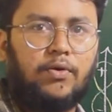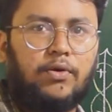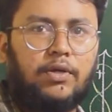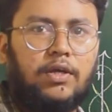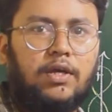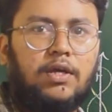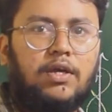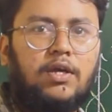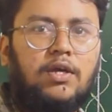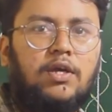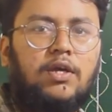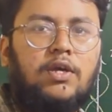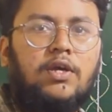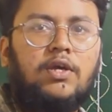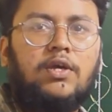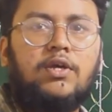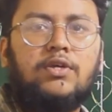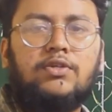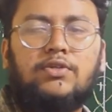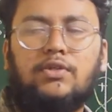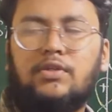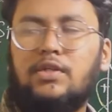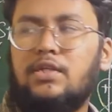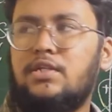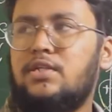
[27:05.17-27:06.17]
Okay.
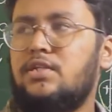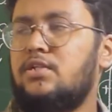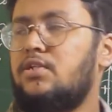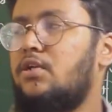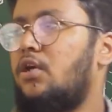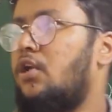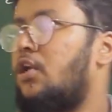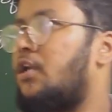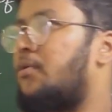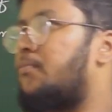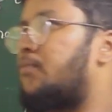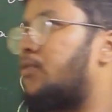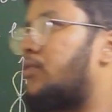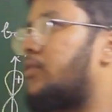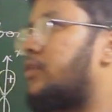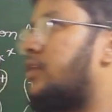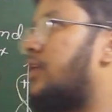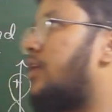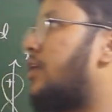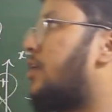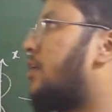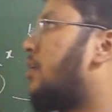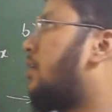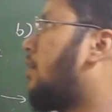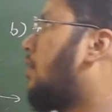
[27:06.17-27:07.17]
So this is all
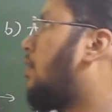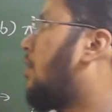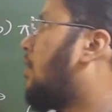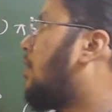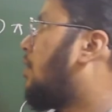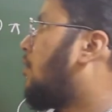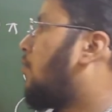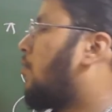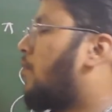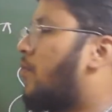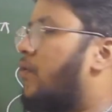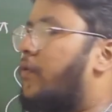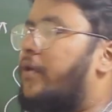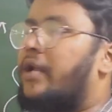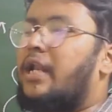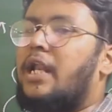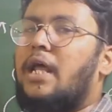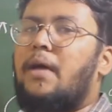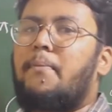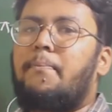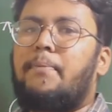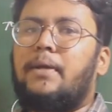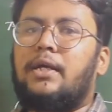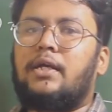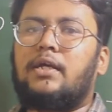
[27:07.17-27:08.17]
about the
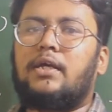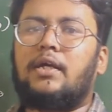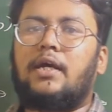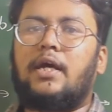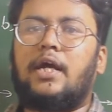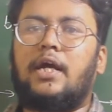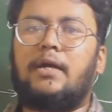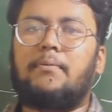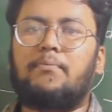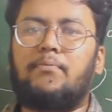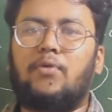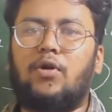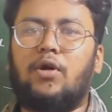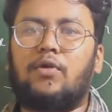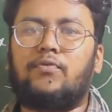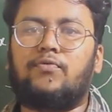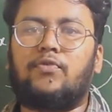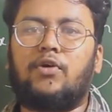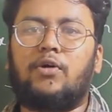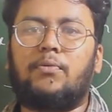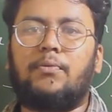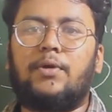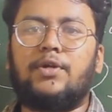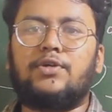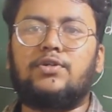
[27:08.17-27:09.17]
overlapping and
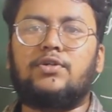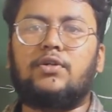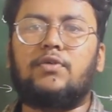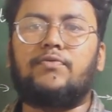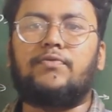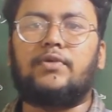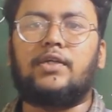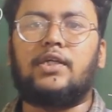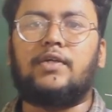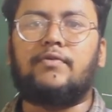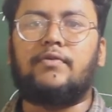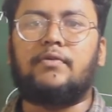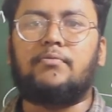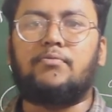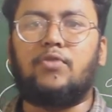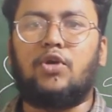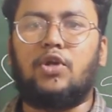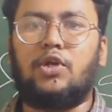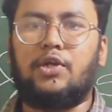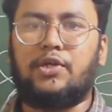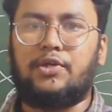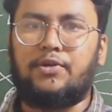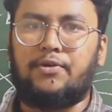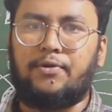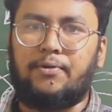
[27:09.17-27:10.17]
bond formation of a given
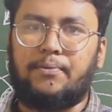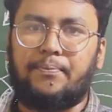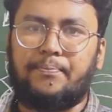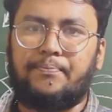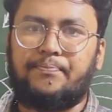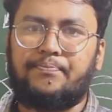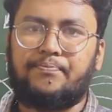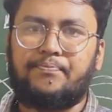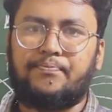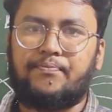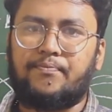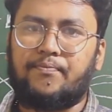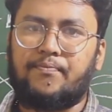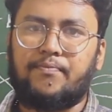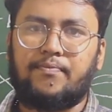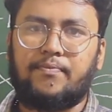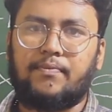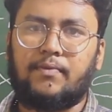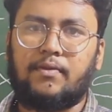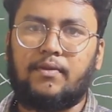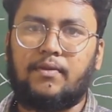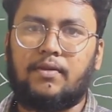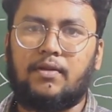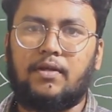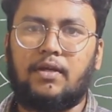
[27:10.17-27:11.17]
molecule
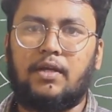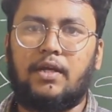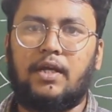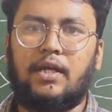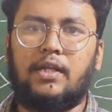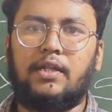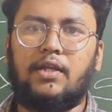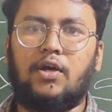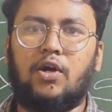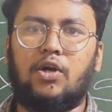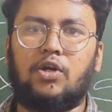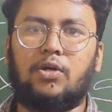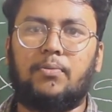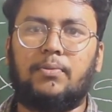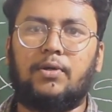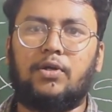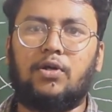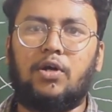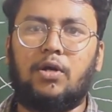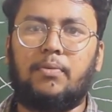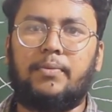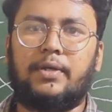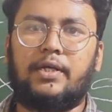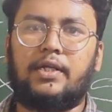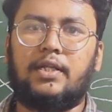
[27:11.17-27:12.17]
in the
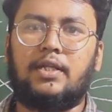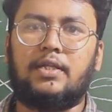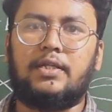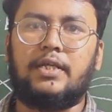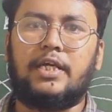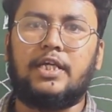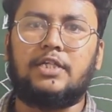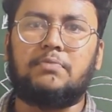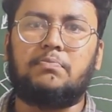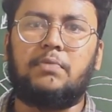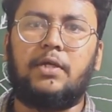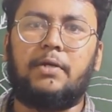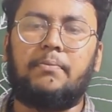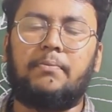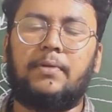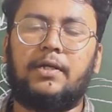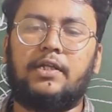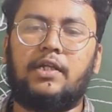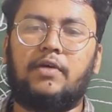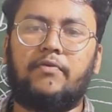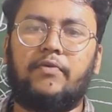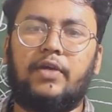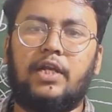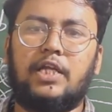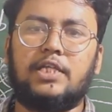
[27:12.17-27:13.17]
atomic orbital explained
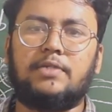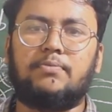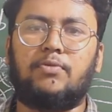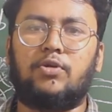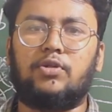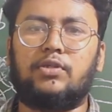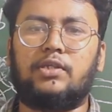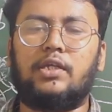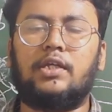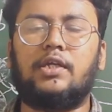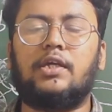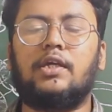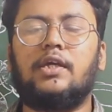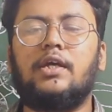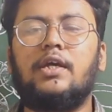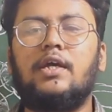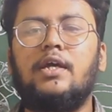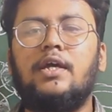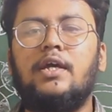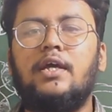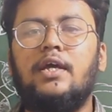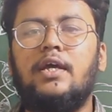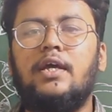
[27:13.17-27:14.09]
by the valence bond theory.